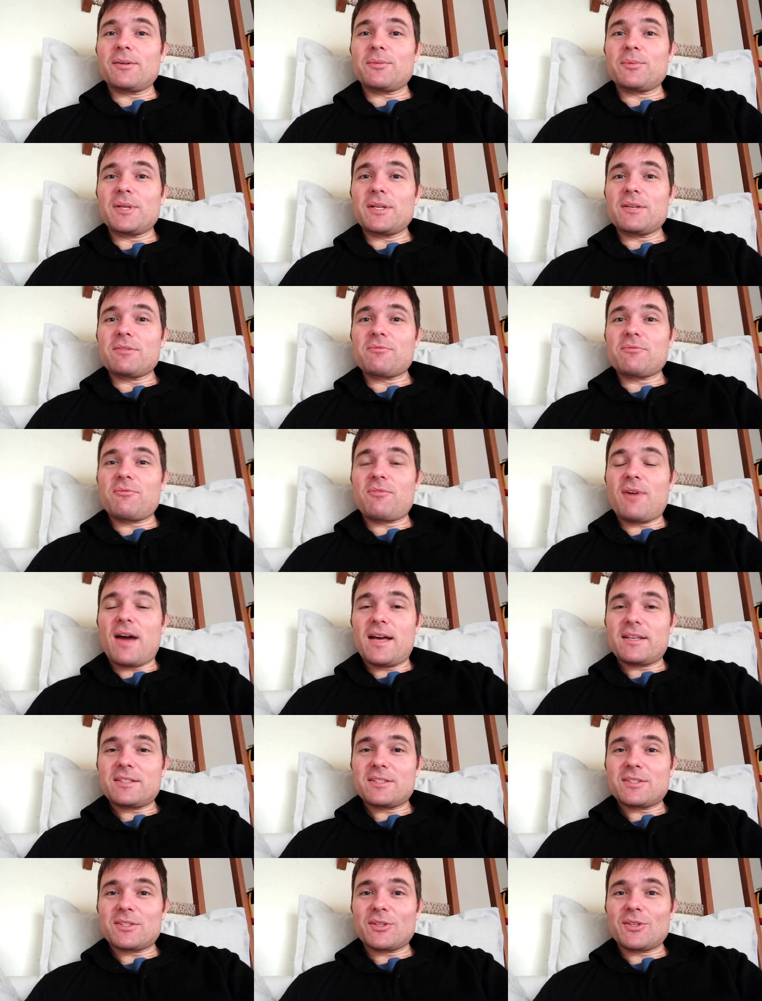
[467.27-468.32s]
read it
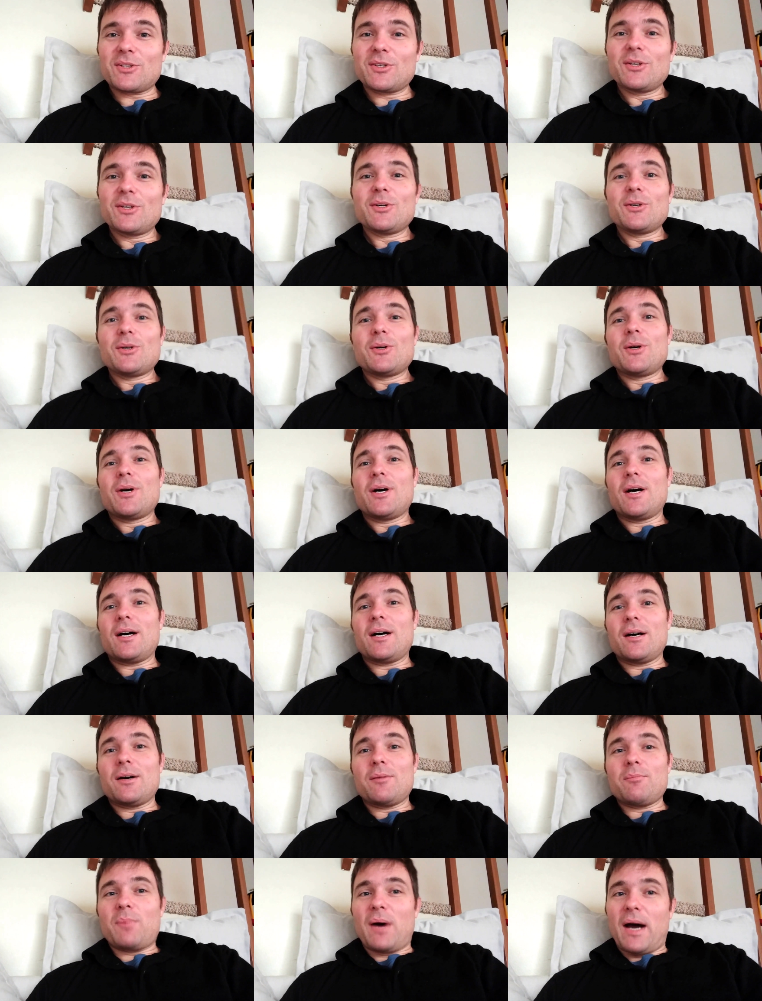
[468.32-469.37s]
faster,
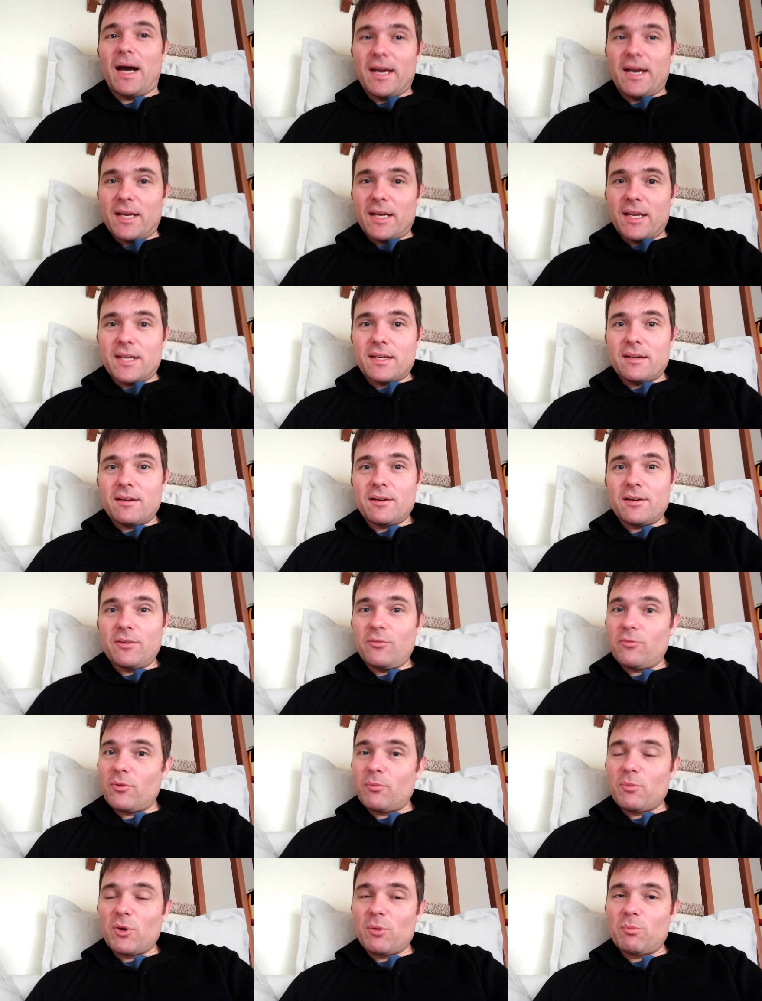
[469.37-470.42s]
buy it
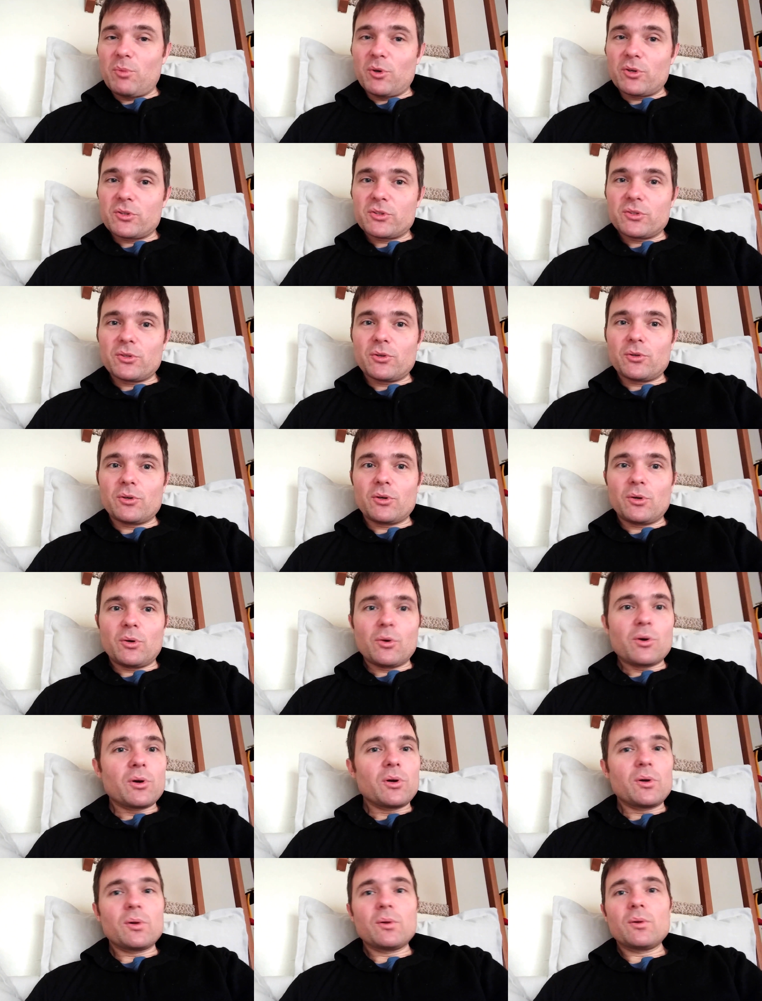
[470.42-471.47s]
from your bookstore,
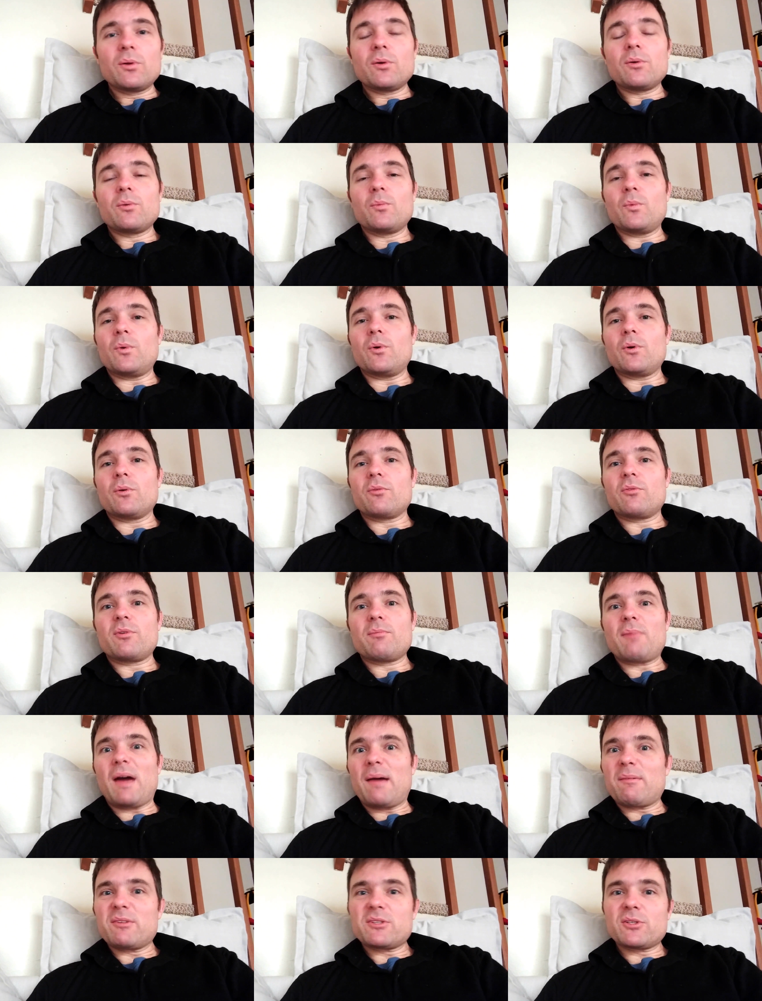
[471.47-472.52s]
local, or from
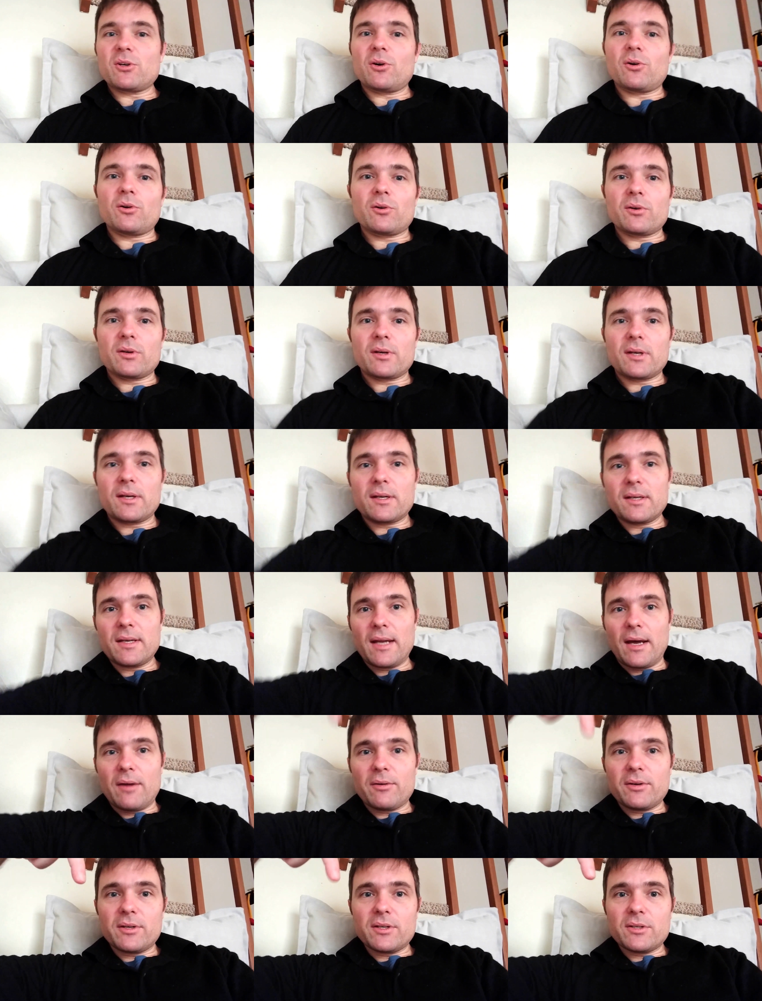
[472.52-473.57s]
Amazon.
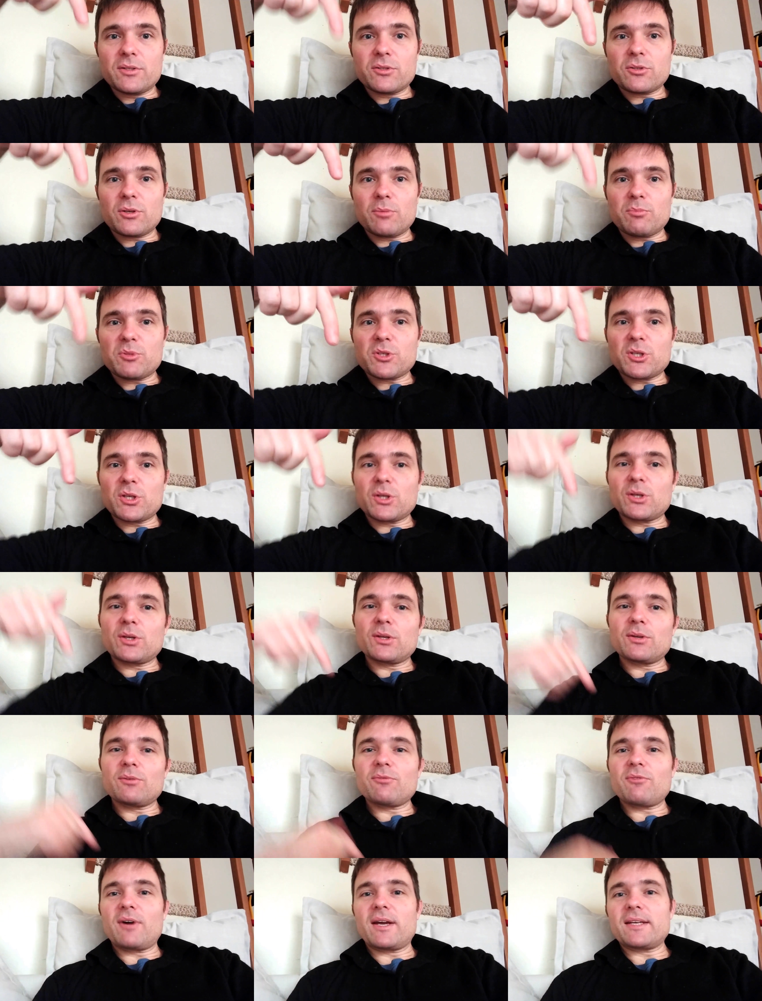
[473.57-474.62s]
Down in the description
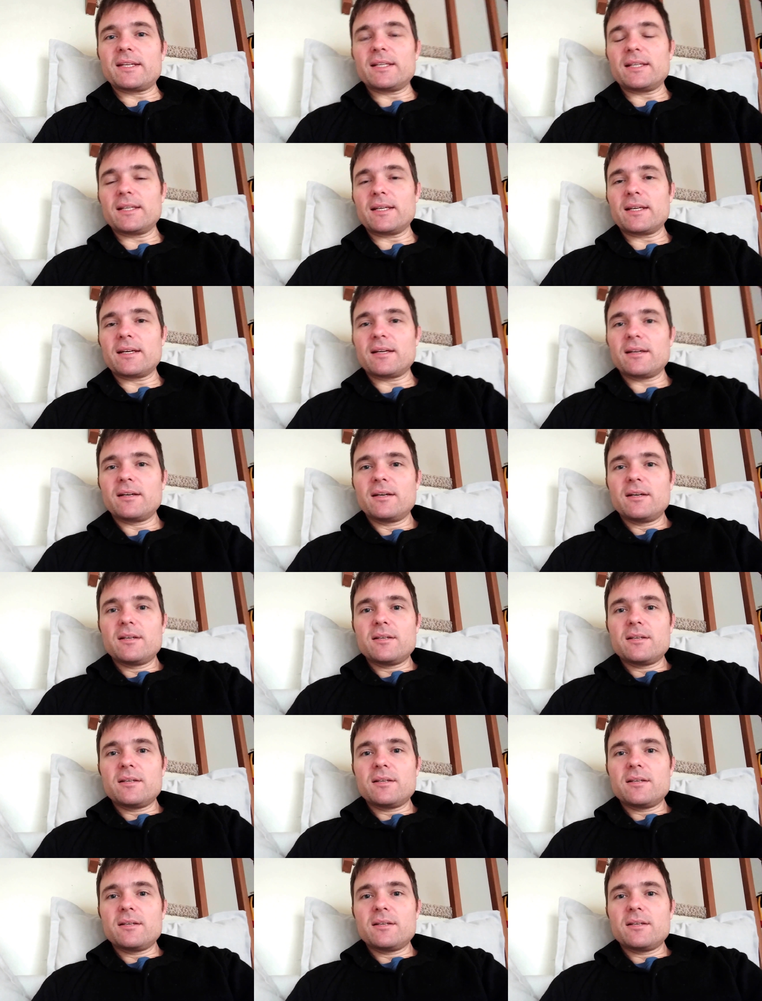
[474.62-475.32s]
you find the link.